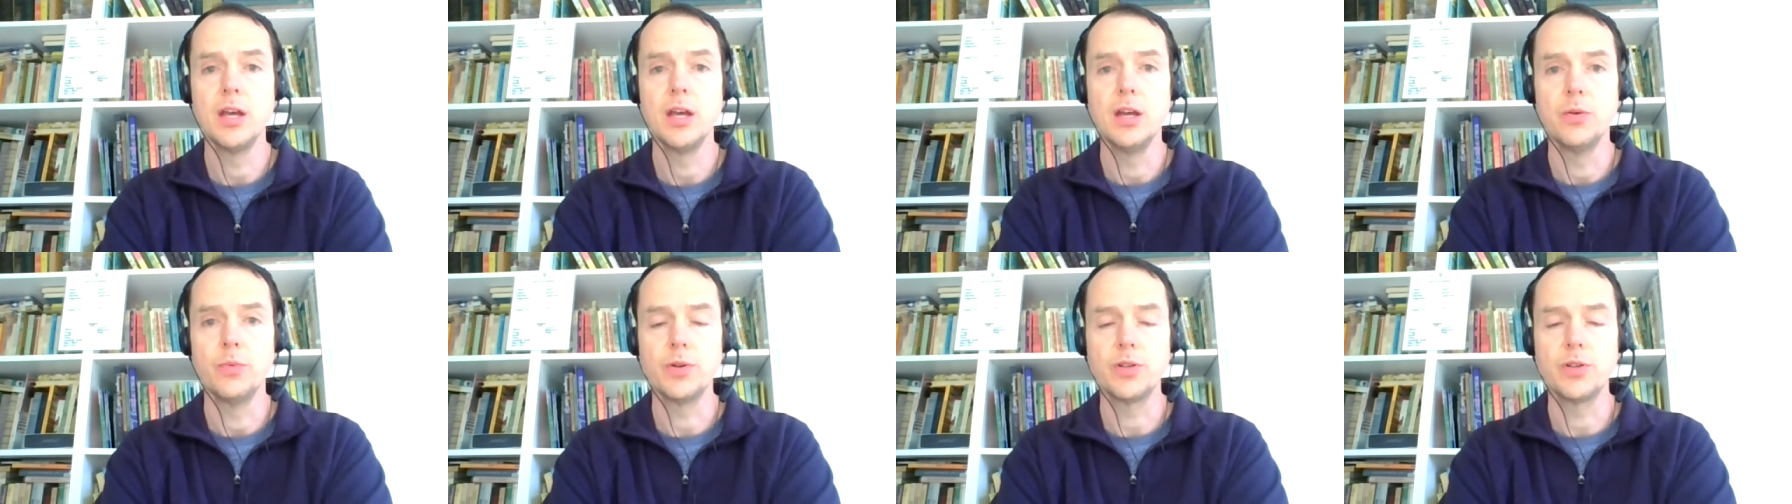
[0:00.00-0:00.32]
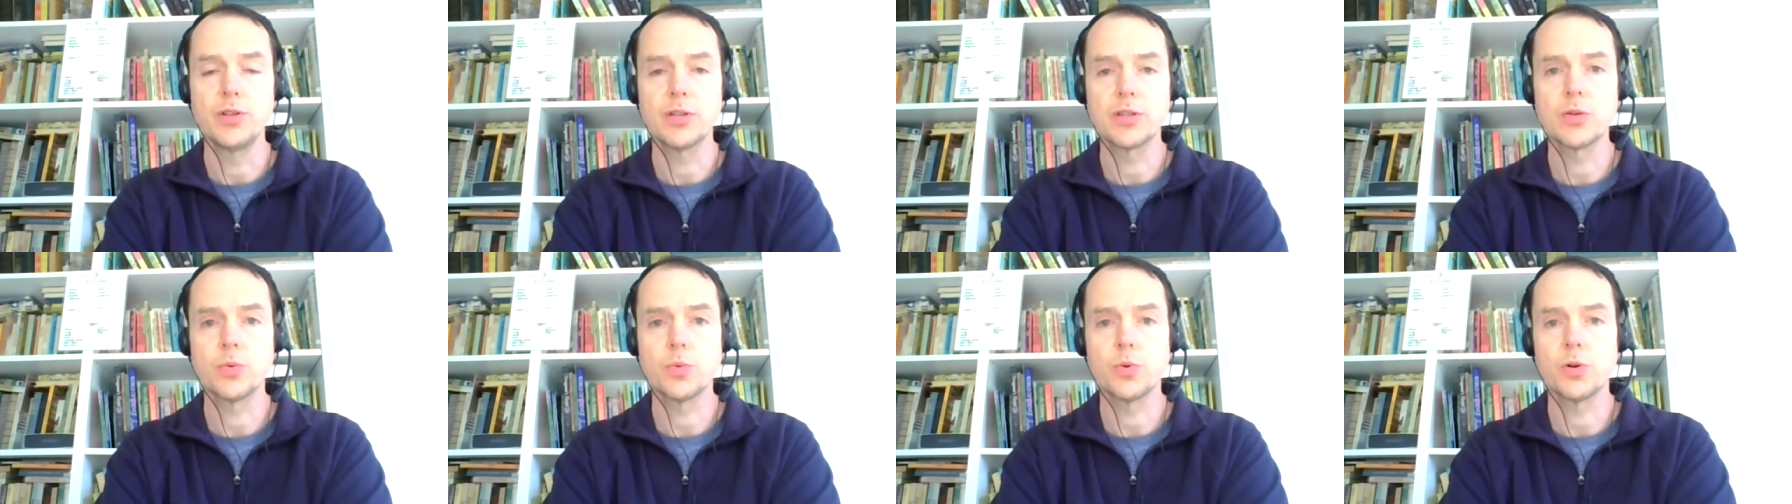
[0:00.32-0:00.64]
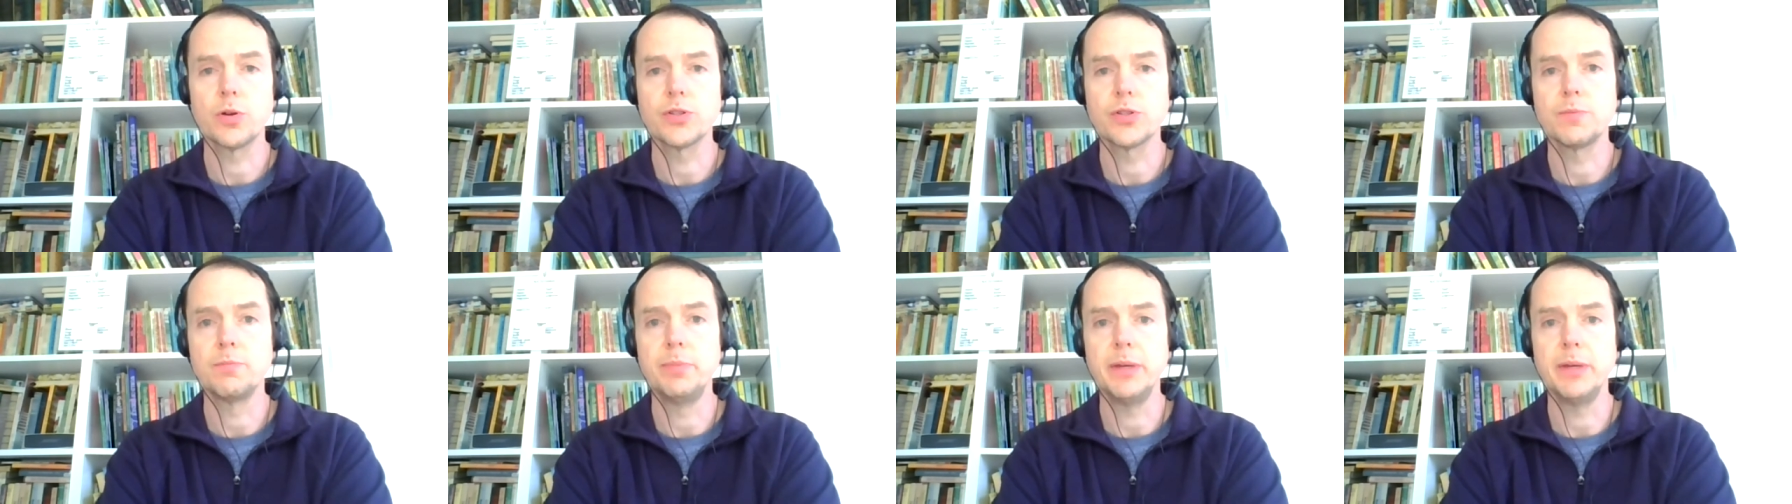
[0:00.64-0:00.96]
which is the
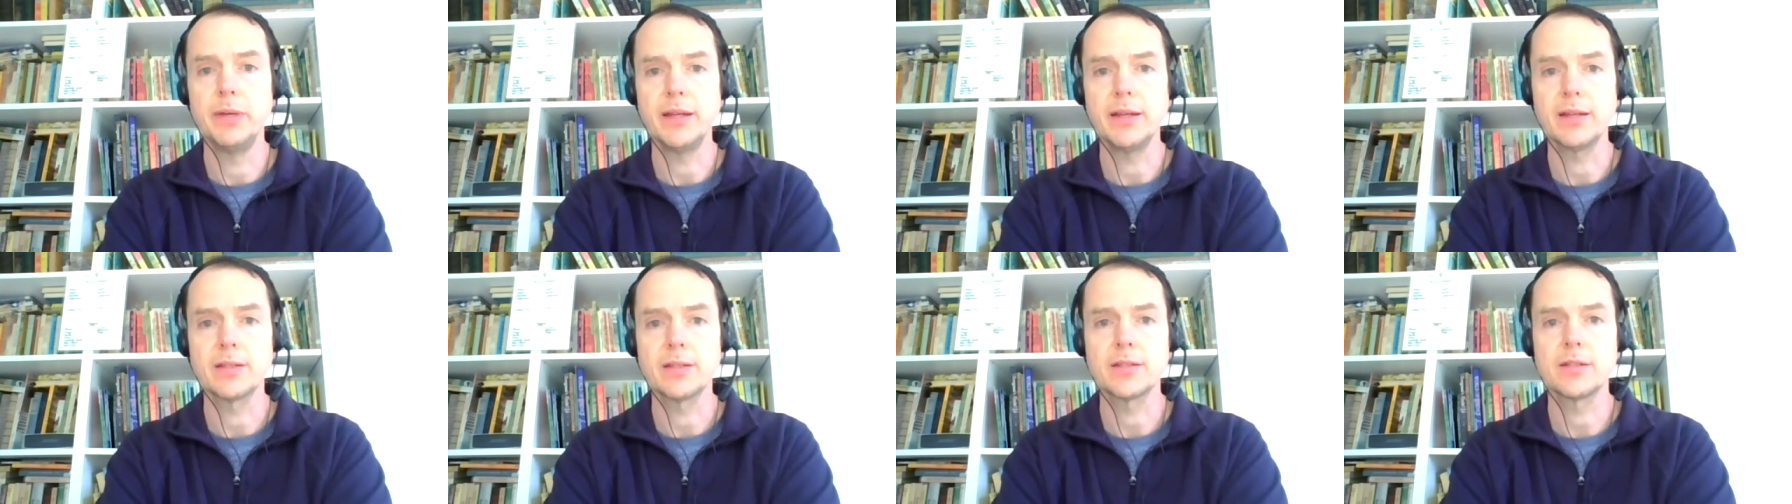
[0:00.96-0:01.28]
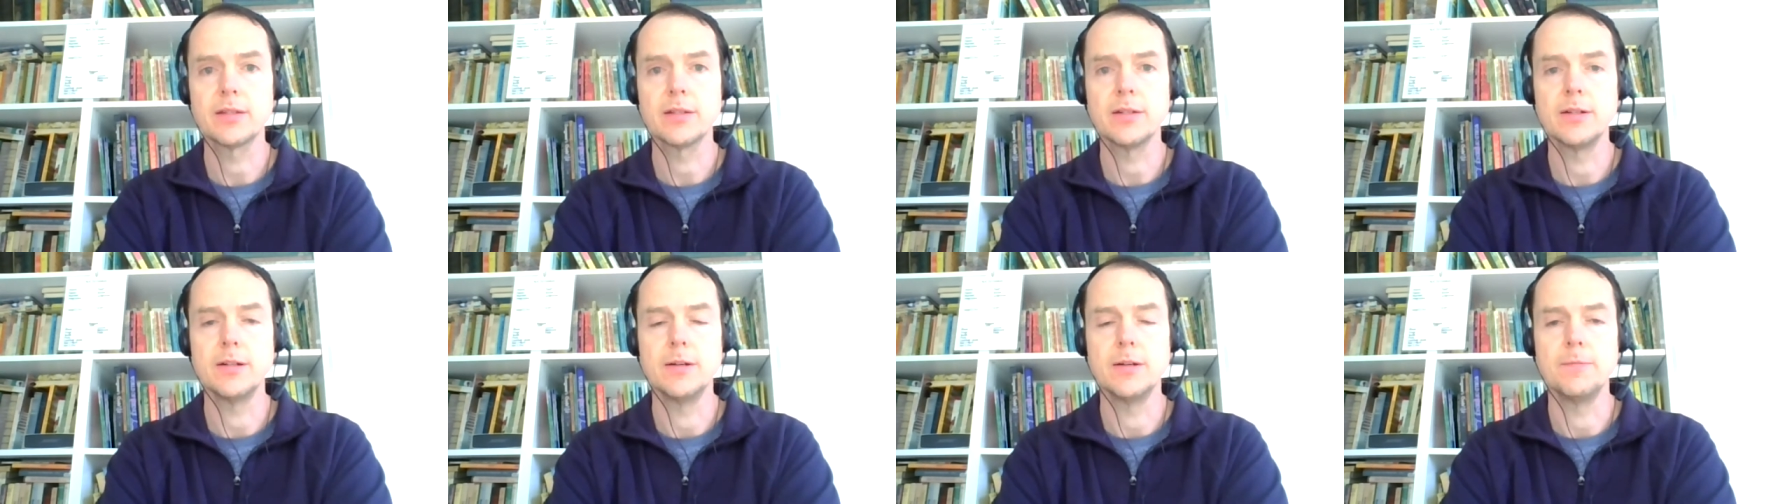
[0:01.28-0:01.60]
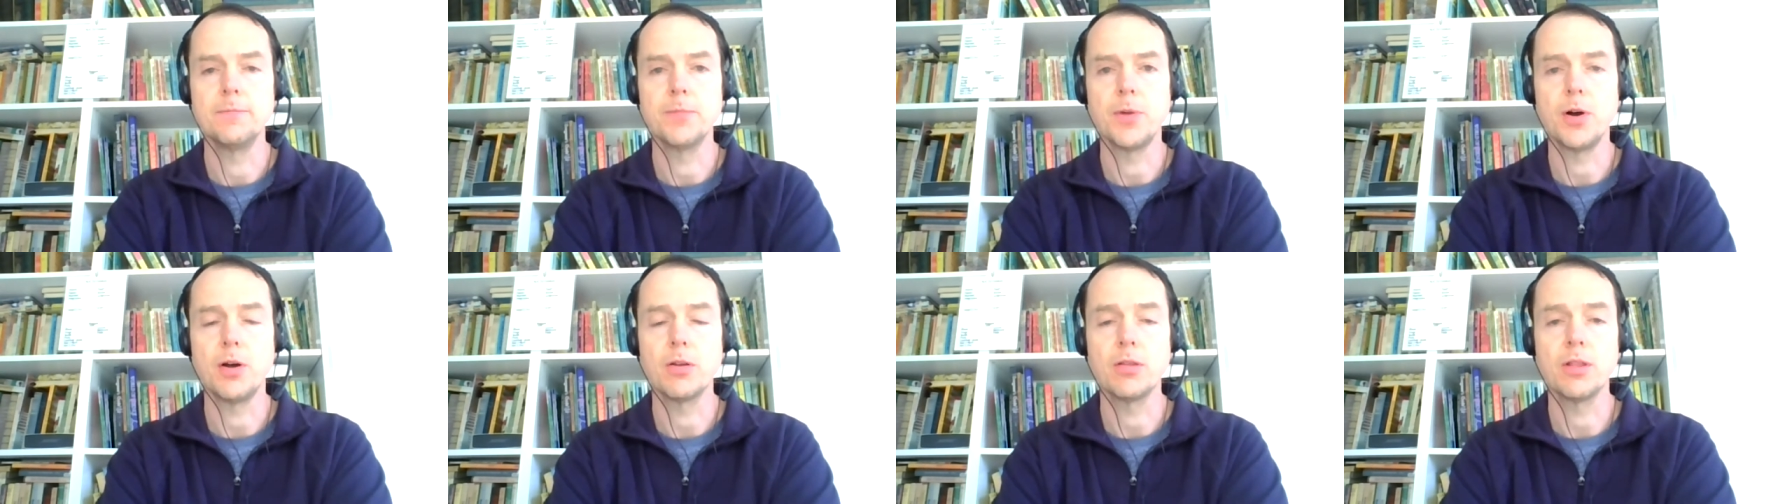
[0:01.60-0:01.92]
world's biggest um,
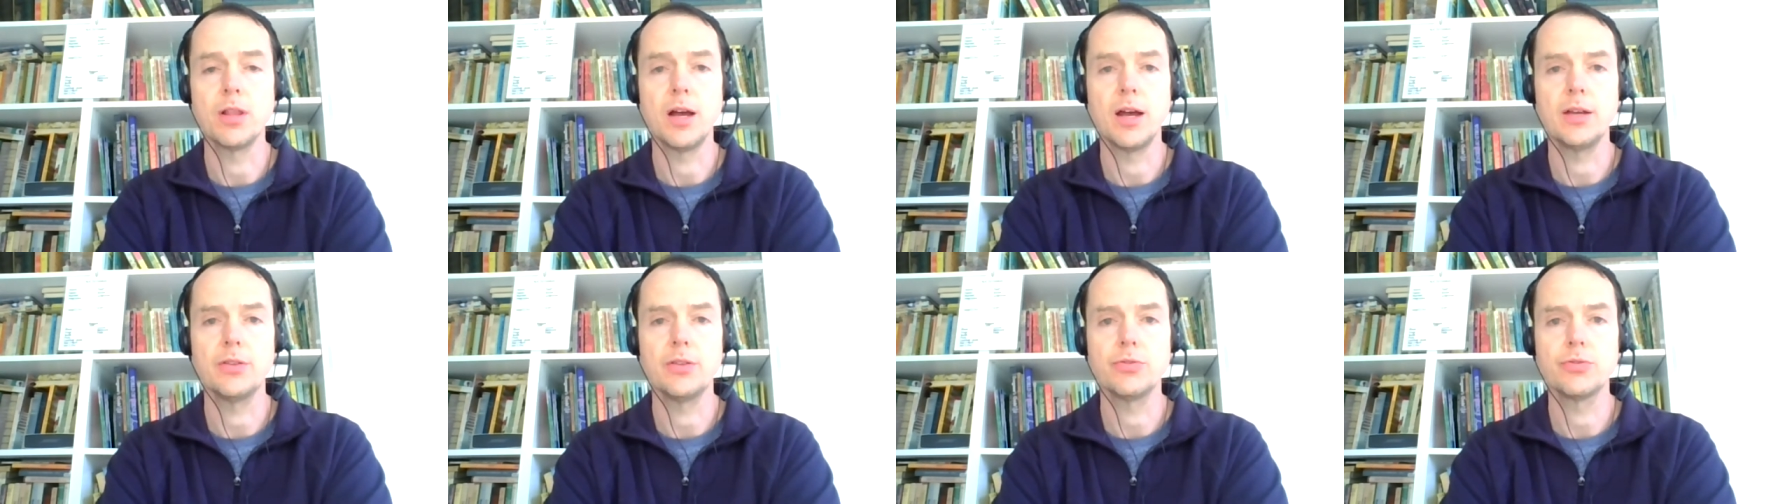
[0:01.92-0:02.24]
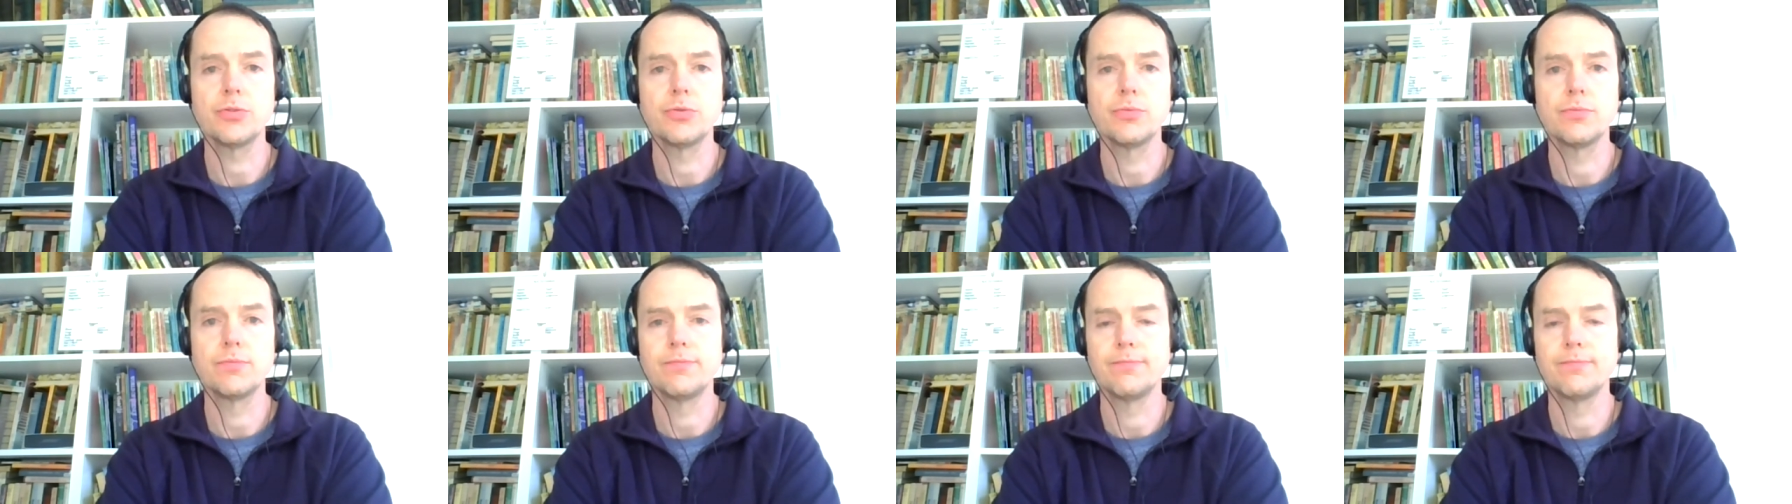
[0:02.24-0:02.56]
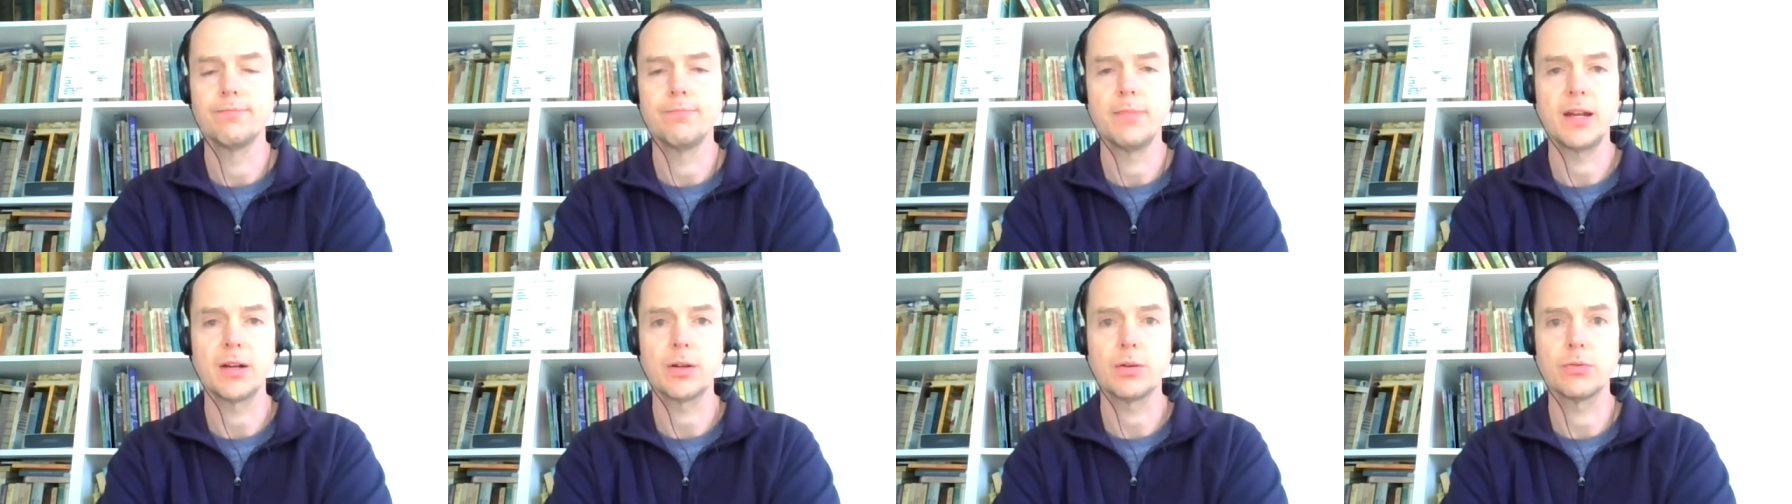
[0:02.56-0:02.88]
online
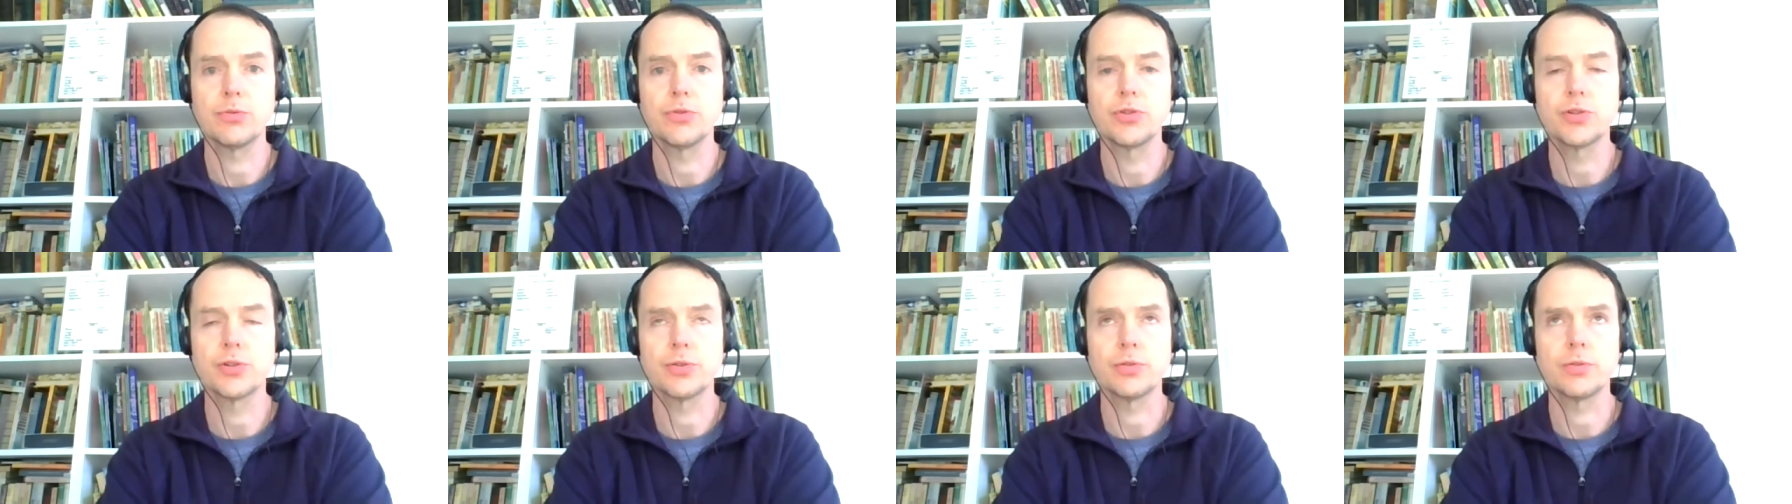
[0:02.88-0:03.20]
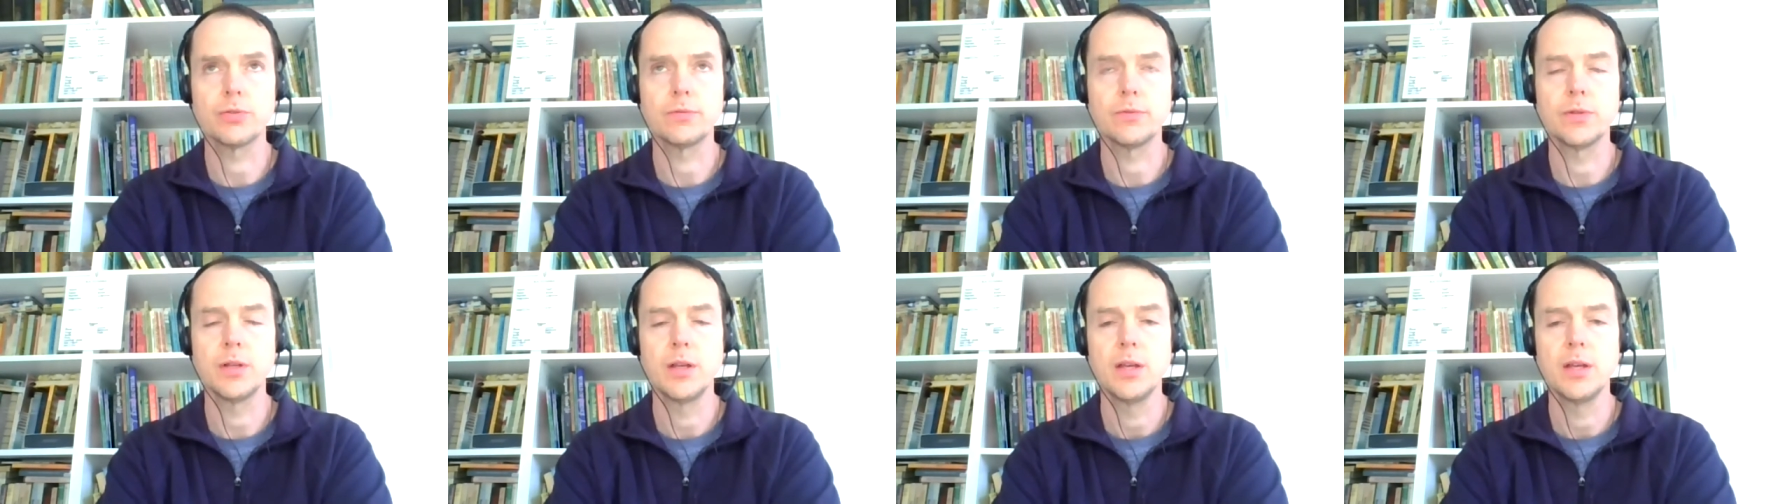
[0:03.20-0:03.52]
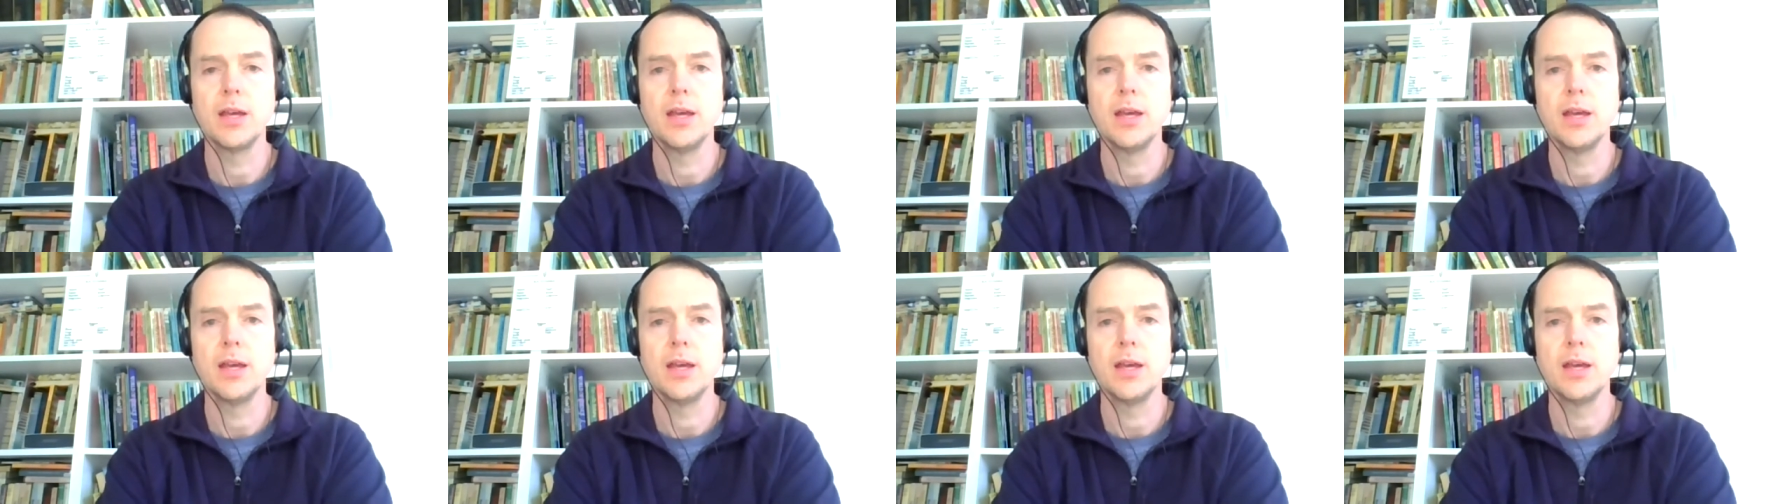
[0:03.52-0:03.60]
medical journal,